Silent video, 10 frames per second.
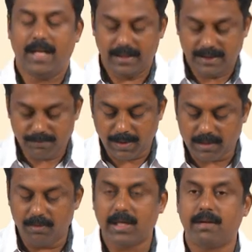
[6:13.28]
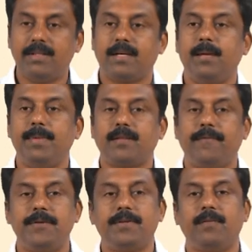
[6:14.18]
and this background current can be
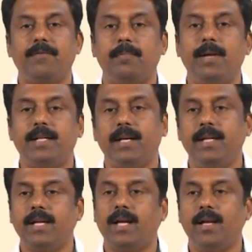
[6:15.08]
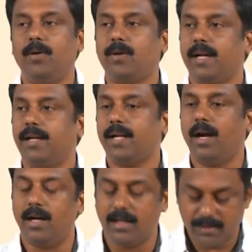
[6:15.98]
sufficient for maintaining a low current
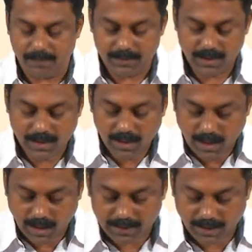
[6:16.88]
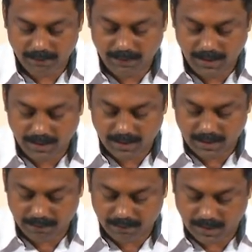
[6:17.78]
arc and then we
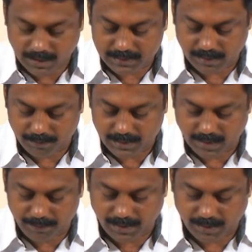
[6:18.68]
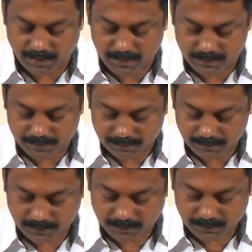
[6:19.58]
give uh, some time interval
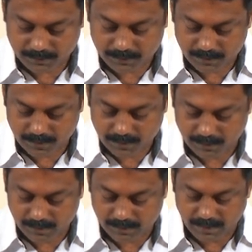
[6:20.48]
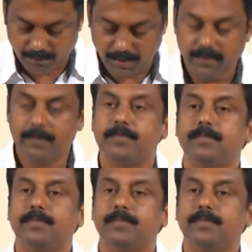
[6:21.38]
which is TB